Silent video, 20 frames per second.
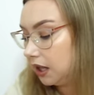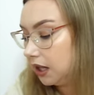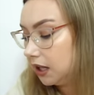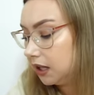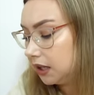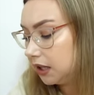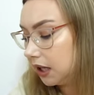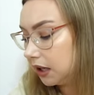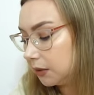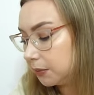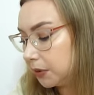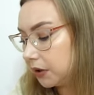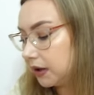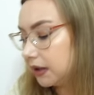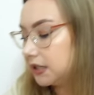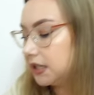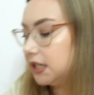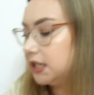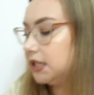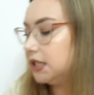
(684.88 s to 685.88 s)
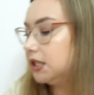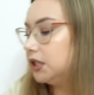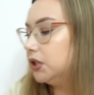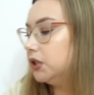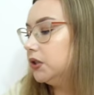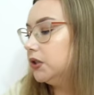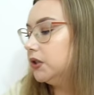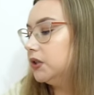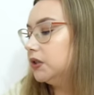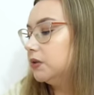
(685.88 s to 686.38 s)
The other product I didn't
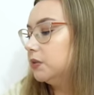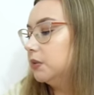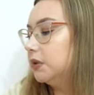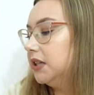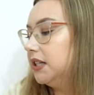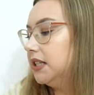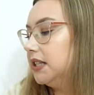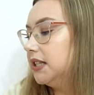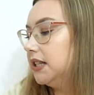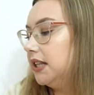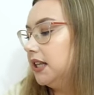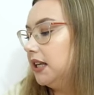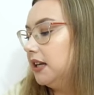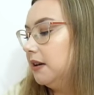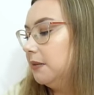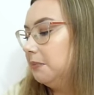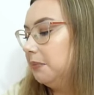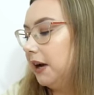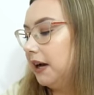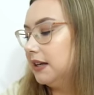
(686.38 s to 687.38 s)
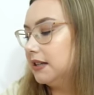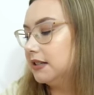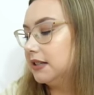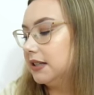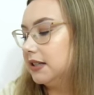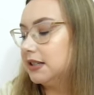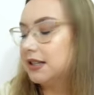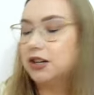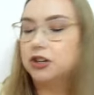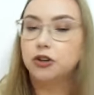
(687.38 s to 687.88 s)
use was the
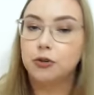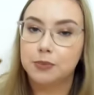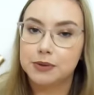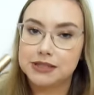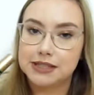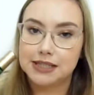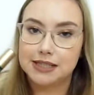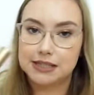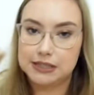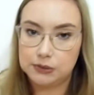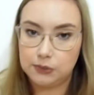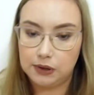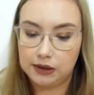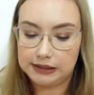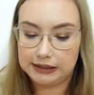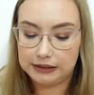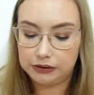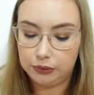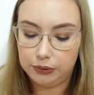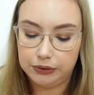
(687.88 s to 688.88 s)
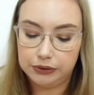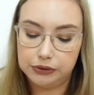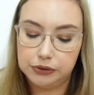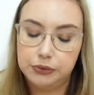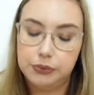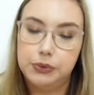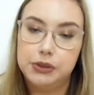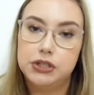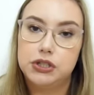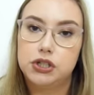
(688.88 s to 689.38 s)
Biossance 100% Squalane Oil,
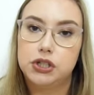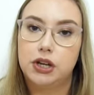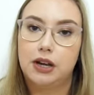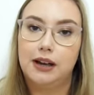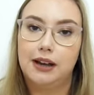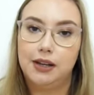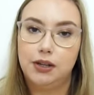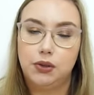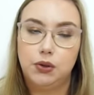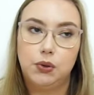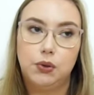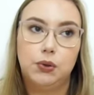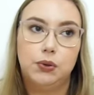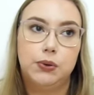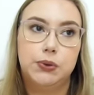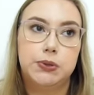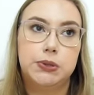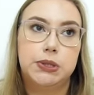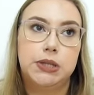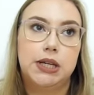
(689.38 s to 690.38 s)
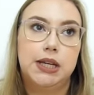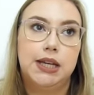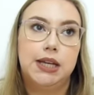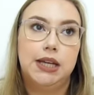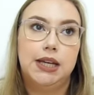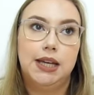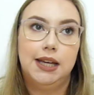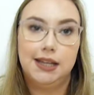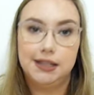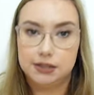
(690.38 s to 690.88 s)
which I use
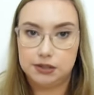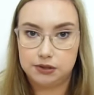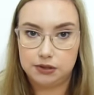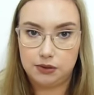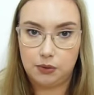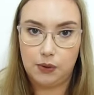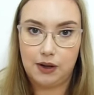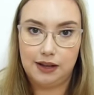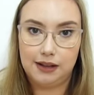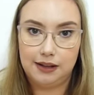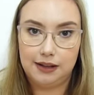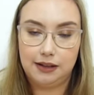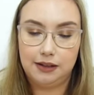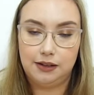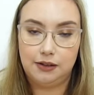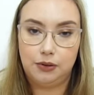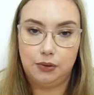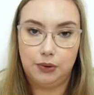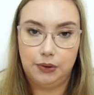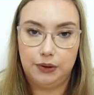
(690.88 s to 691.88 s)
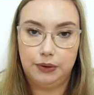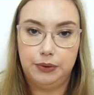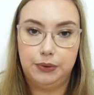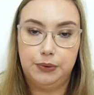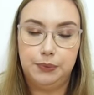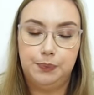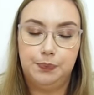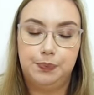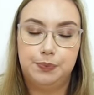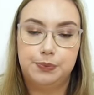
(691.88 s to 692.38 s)
a squalane
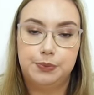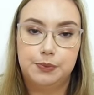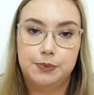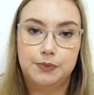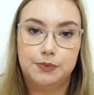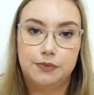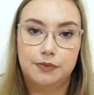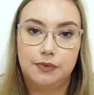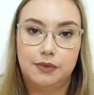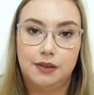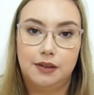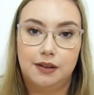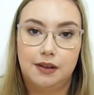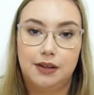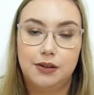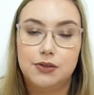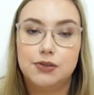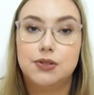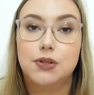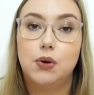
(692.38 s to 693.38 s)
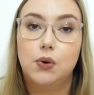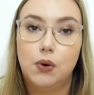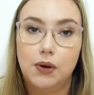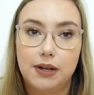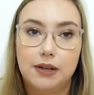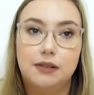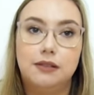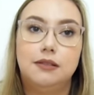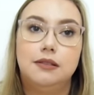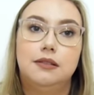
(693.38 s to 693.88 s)
oil. I use an
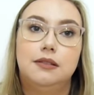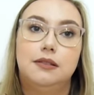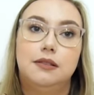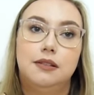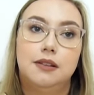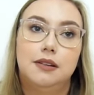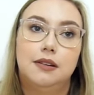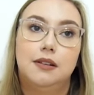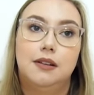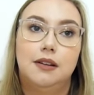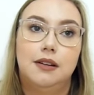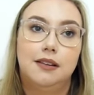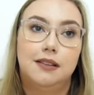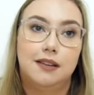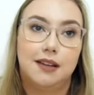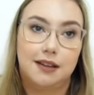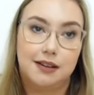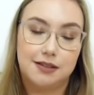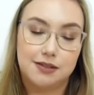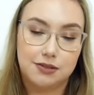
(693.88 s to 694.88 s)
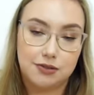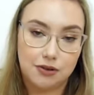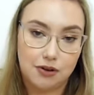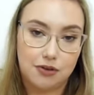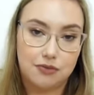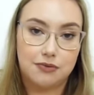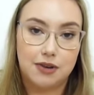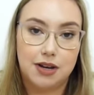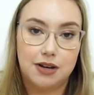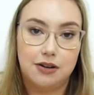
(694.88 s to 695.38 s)
oil that is
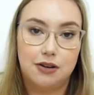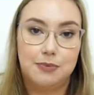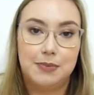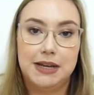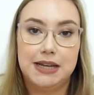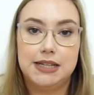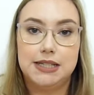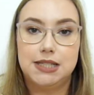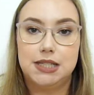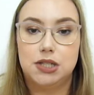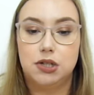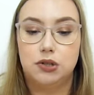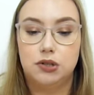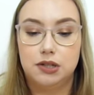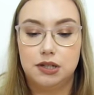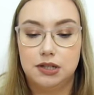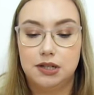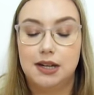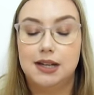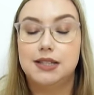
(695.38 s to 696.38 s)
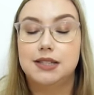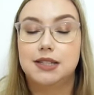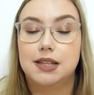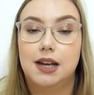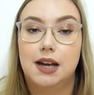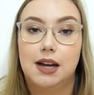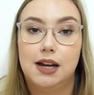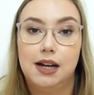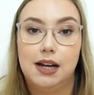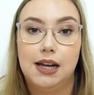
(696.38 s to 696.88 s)
not retinol based on the nights
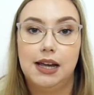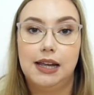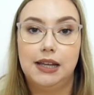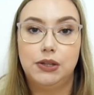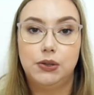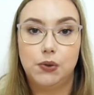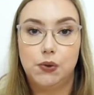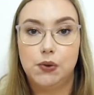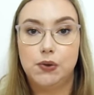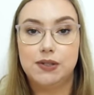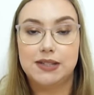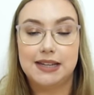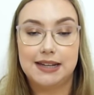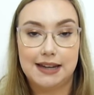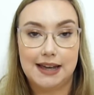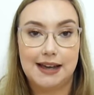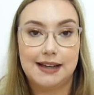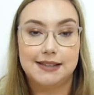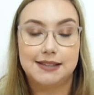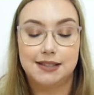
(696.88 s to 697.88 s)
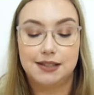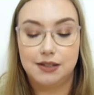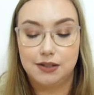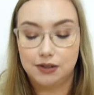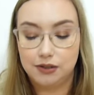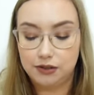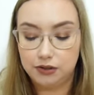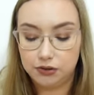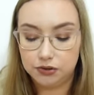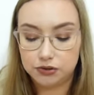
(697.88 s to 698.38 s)
I use an acid
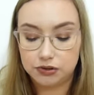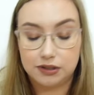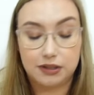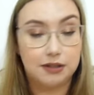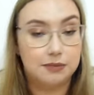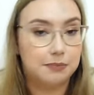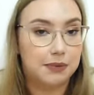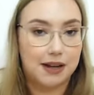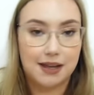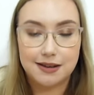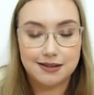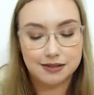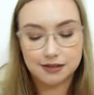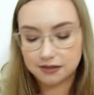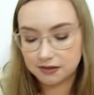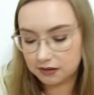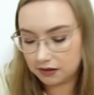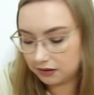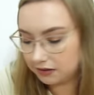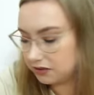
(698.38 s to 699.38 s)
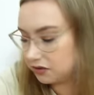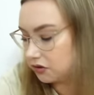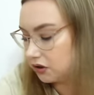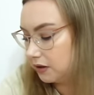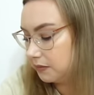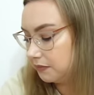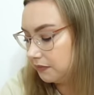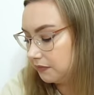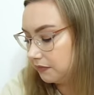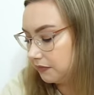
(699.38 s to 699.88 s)
usually, but I didn't on the trip.